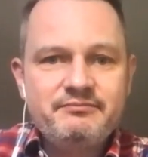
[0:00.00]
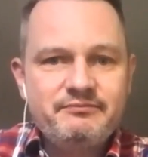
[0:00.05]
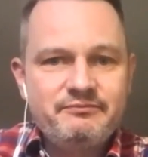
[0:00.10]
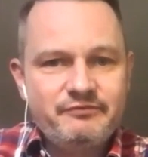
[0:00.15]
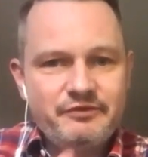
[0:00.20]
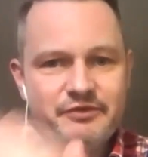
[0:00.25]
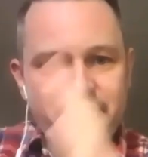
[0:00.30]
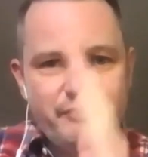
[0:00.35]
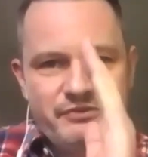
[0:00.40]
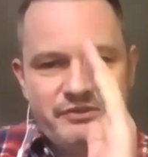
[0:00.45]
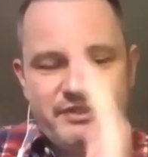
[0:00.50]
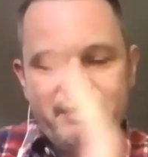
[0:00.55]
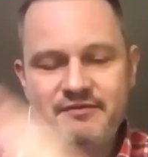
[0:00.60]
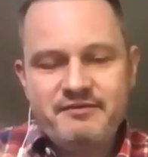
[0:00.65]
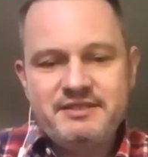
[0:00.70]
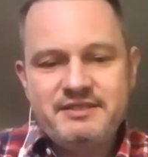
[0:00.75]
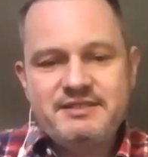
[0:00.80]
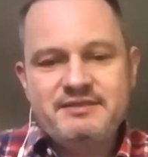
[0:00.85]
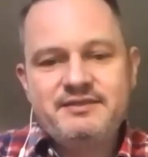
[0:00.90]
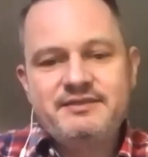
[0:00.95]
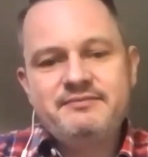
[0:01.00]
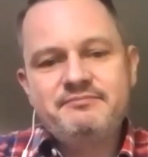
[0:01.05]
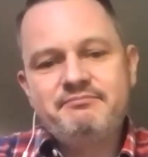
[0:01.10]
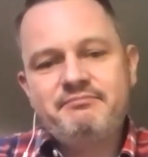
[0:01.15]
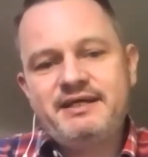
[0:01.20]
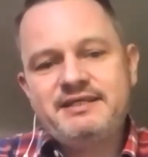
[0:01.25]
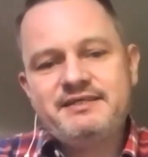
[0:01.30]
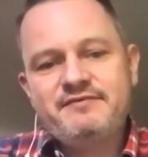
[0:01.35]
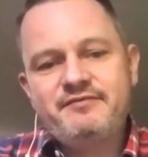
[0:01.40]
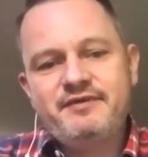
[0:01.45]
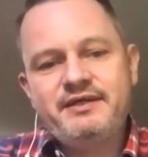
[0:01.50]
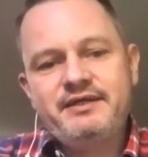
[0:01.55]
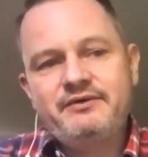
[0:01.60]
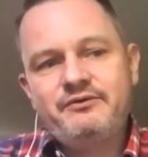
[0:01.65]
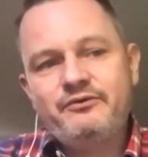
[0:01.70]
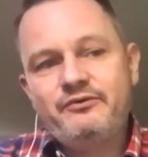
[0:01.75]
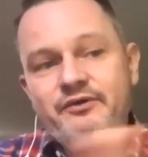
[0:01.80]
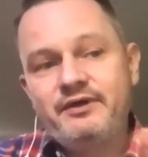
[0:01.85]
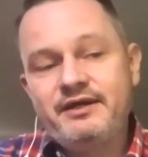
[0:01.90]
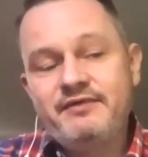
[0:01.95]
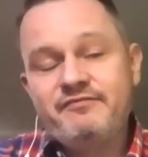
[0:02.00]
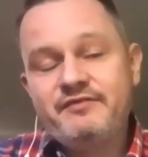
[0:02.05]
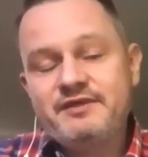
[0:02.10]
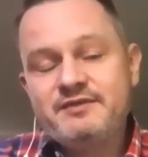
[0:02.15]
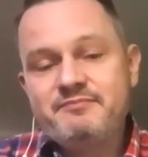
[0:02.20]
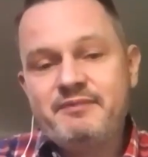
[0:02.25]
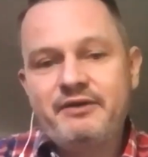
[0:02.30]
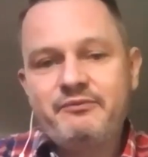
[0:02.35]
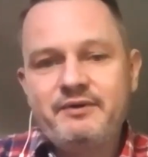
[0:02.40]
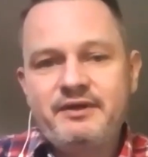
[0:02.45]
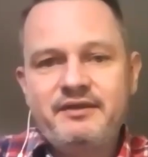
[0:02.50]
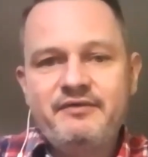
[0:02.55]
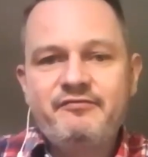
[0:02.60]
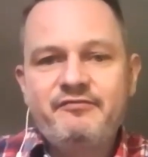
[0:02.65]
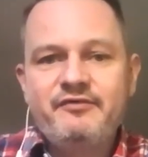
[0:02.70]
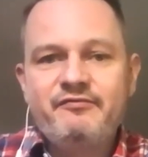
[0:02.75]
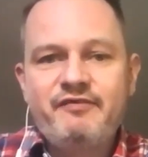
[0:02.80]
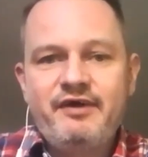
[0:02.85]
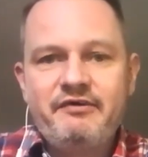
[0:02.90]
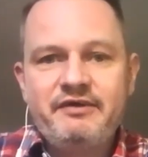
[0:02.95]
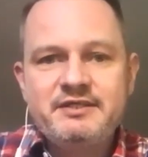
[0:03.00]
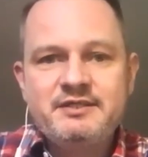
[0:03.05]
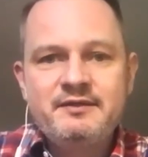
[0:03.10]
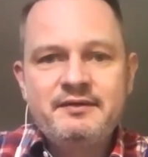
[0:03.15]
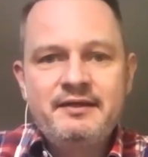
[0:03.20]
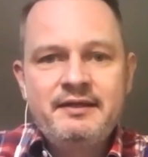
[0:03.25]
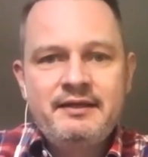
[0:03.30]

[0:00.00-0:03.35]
reduced services massively, or if there's bad weather for ferries.